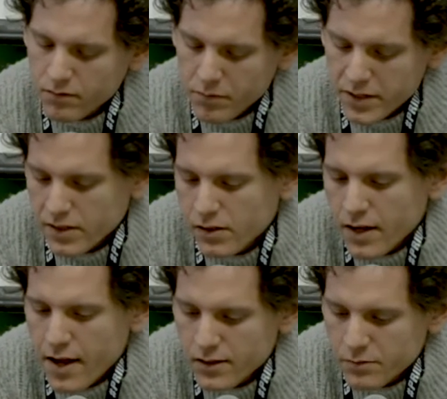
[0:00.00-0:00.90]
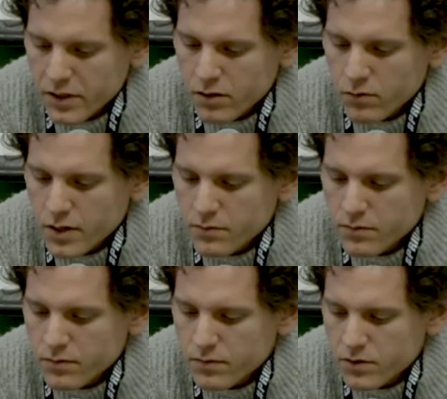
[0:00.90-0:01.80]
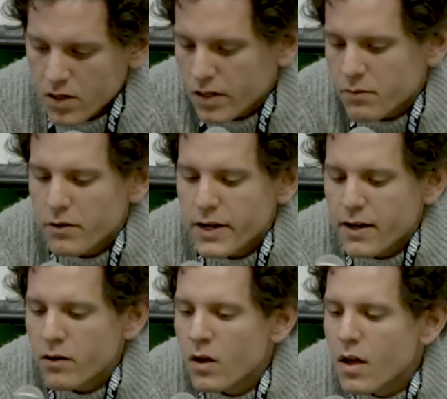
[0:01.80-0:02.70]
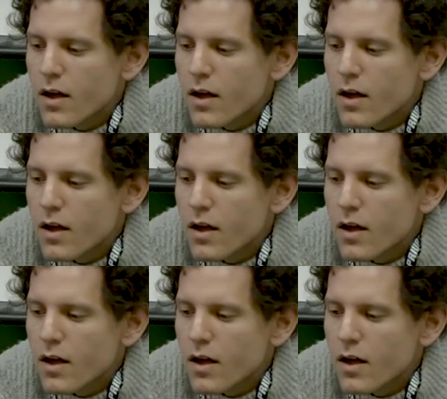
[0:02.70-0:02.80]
particular aspect of what I'm talking about right now,